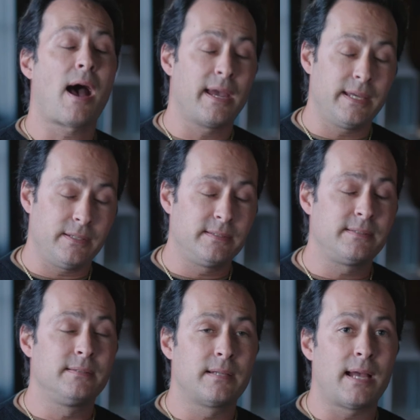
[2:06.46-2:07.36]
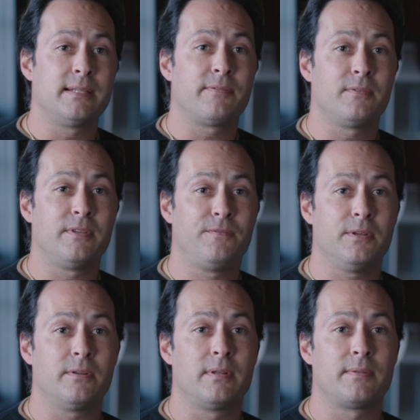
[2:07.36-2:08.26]
I definitely
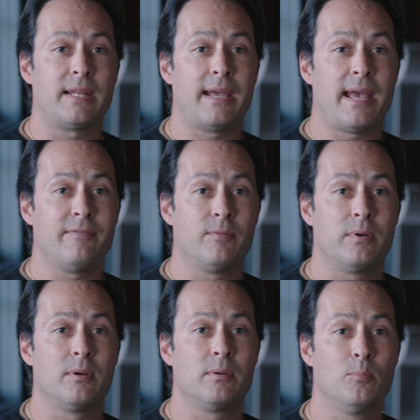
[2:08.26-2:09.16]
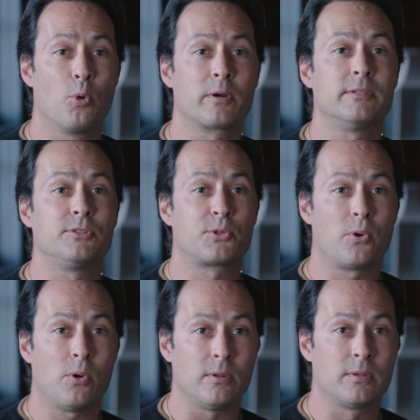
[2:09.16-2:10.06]
feel that I have more
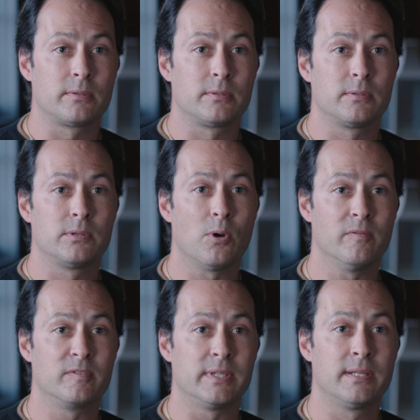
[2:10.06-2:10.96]
control over